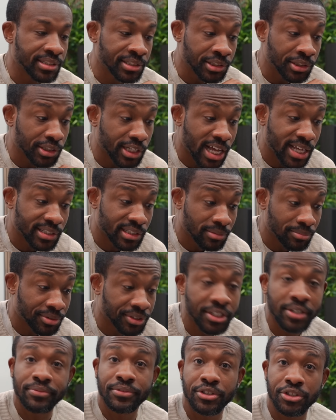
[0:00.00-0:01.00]
still got some
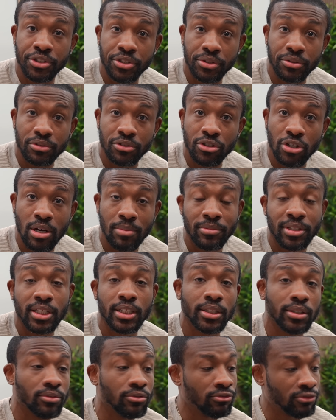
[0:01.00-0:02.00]
stuff to shoot, so I'm
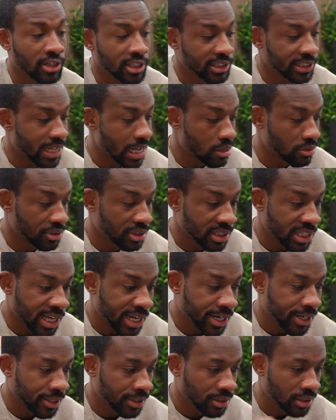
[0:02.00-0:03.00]
gonna run
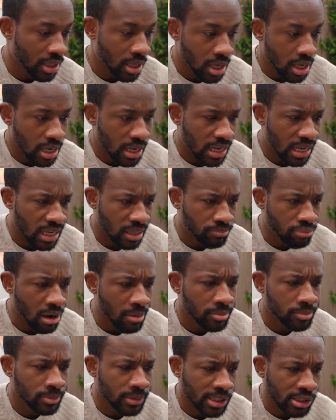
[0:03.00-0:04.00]
downstairs. I'll
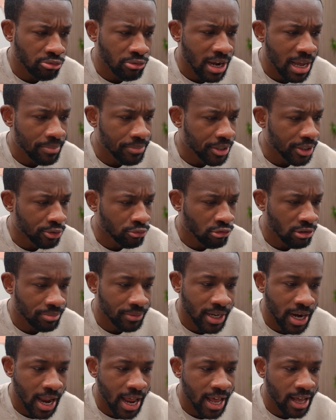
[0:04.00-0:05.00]
probably grab the
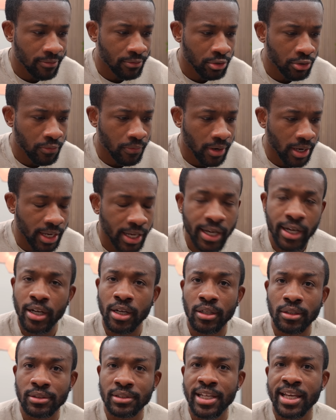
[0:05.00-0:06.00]
script that I have over
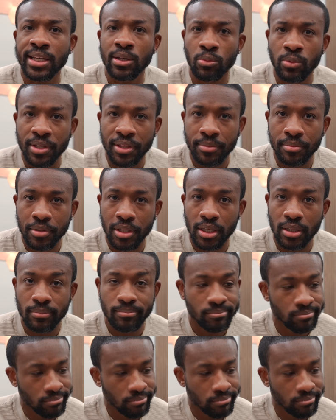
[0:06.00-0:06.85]
here, take it with me,